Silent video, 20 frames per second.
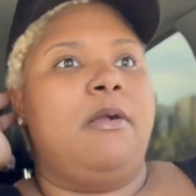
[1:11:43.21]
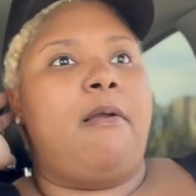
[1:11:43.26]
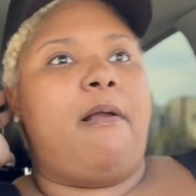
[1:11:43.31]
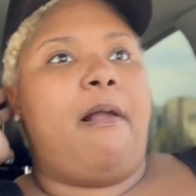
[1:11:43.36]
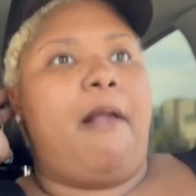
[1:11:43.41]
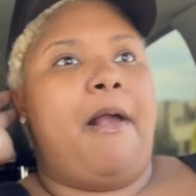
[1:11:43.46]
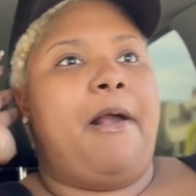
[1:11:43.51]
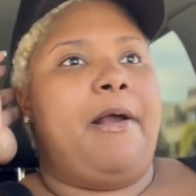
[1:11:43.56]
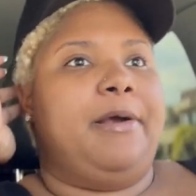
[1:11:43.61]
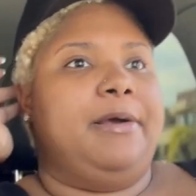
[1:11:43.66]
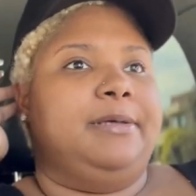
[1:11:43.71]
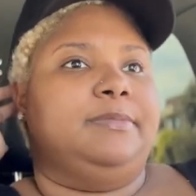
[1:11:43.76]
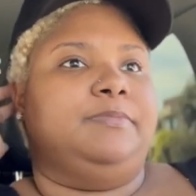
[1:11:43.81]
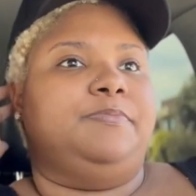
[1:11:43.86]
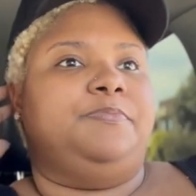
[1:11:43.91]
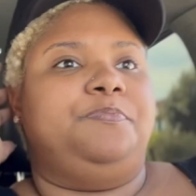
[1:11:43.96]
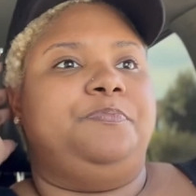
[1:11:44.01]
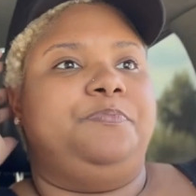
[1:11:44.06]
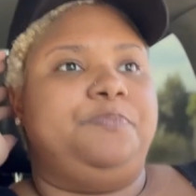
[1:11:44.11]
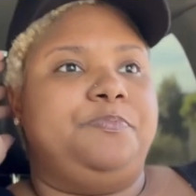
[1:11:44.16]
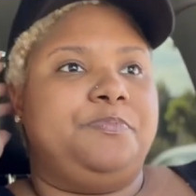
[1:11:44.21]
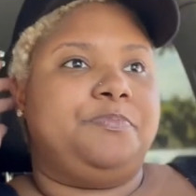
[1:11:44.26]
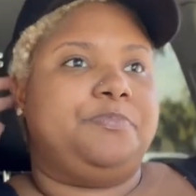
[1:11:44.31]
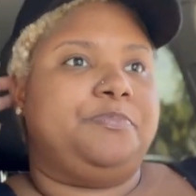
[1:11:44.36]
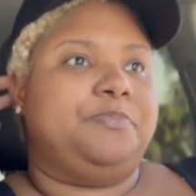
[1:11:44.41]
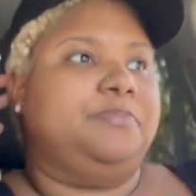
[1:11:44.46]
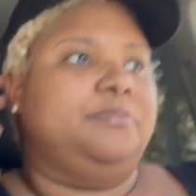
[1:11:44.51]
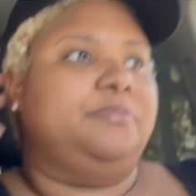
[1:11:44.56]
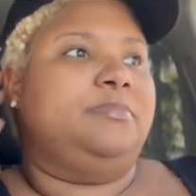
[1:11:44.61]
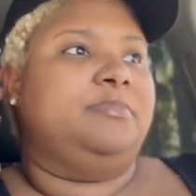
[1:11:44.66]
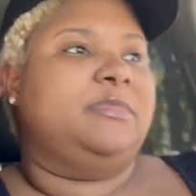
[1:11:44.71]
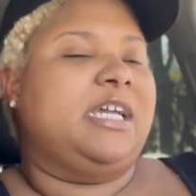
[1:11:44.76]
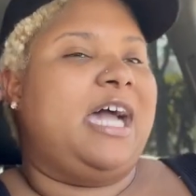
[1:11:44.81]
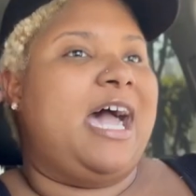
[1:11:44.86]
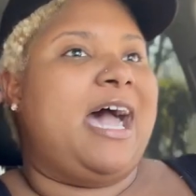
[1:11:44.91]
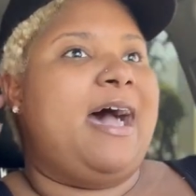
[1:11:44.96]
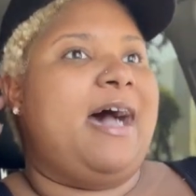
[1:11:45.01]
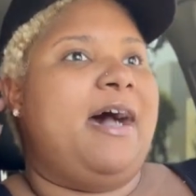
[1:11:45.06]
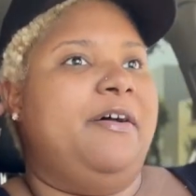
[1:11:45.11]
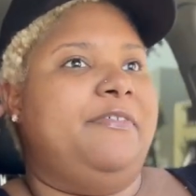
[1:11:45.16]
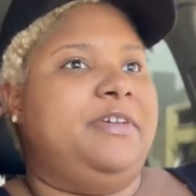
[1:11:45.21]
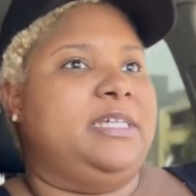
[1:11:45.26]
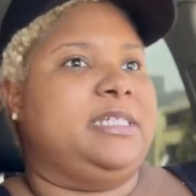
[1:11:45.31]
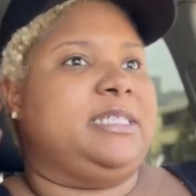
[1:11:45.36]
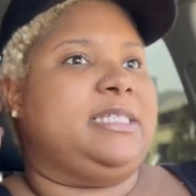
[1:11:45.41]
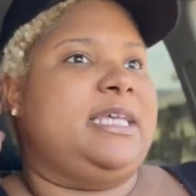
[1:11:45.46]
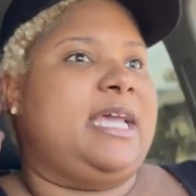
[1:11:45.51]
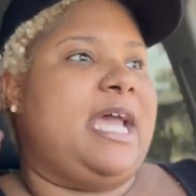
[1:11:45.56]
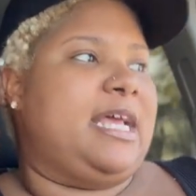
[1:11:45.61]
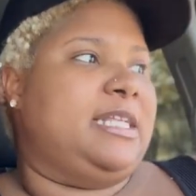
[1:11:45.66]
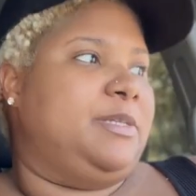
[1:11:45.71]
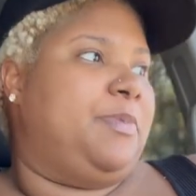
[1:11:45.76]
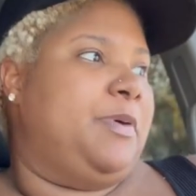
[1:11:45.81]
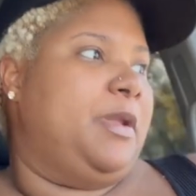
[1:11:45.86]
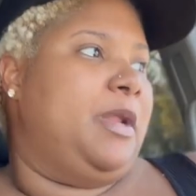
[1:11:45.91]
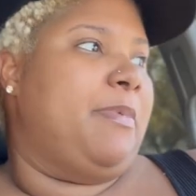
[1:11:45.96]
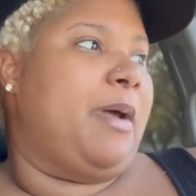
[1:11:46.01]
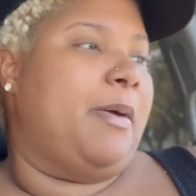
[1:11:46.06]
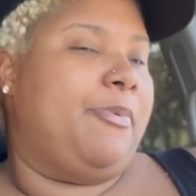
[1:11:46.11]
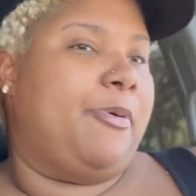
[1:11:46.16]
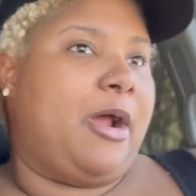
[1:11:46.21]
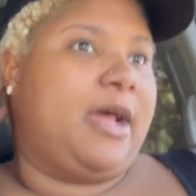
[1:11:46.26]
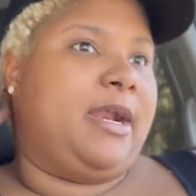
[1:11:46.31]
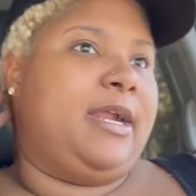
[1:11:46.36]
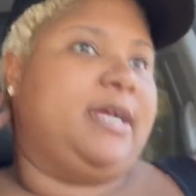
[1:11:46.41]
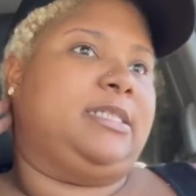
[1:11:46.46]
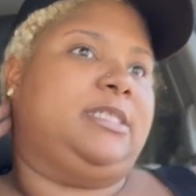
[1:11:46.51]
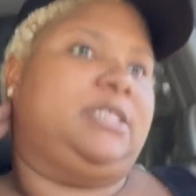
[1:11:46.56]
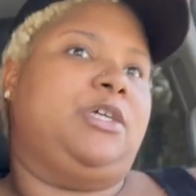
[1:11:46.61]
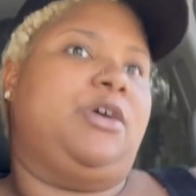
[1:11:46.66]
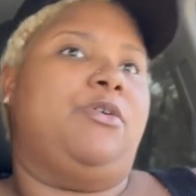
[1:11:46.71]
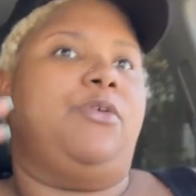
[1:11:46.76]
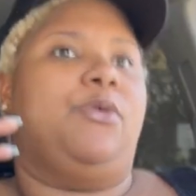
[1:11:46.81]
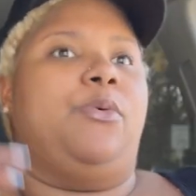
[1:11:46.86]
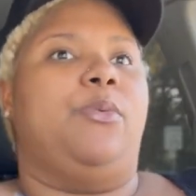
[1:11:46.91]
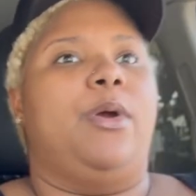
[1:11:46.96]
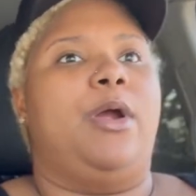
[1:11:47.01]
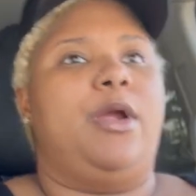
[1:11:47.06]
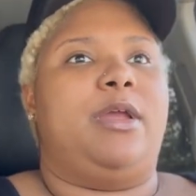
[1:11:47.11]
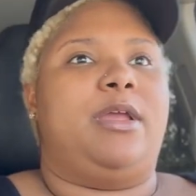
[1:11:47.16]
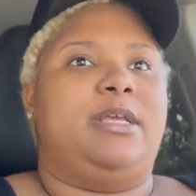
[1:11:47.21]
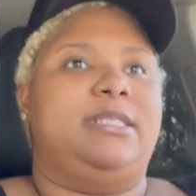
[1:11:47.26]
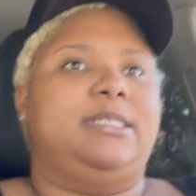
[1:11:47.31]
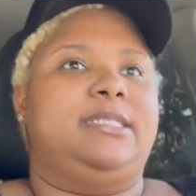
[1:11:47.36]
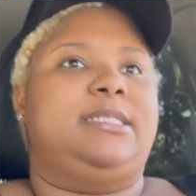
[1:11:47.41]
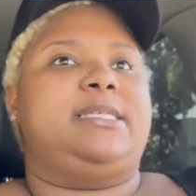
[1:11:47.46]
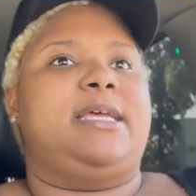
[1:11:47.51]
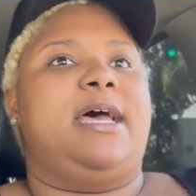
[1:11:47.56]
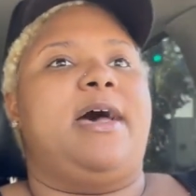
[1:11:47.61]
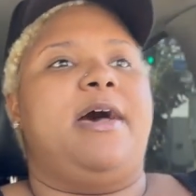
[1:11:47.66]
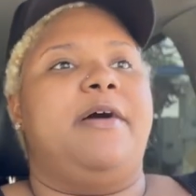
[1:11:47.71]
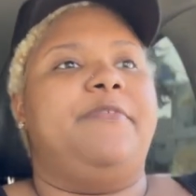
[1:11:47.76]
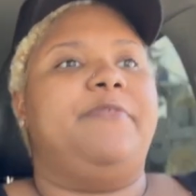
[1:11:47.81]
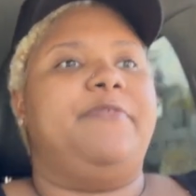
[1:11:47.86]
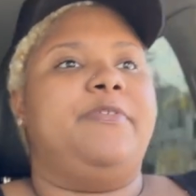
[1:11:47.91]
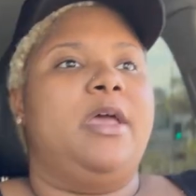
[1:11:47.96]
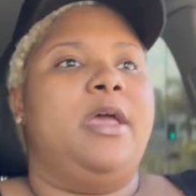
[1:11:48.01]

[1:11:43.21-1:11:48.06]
I obviously had to put in my products to go to work and stuff.